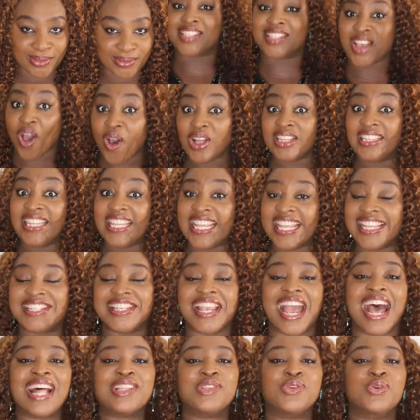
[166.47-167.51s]
Thirdly,
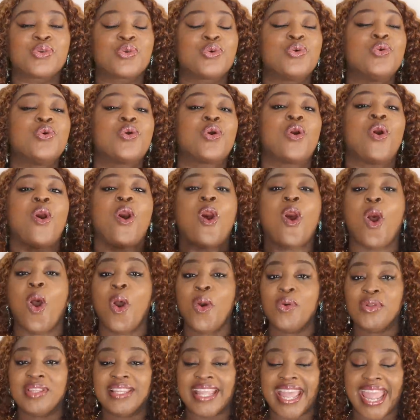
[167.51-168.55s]
she had to cook
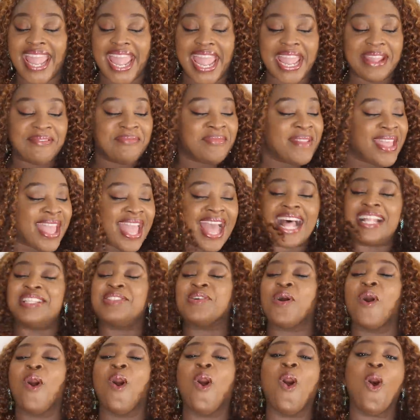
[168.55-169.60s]
all day
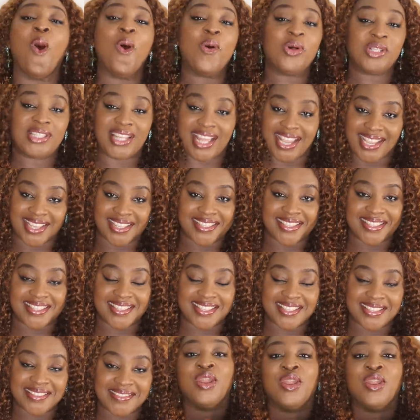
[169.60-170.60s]
and all night.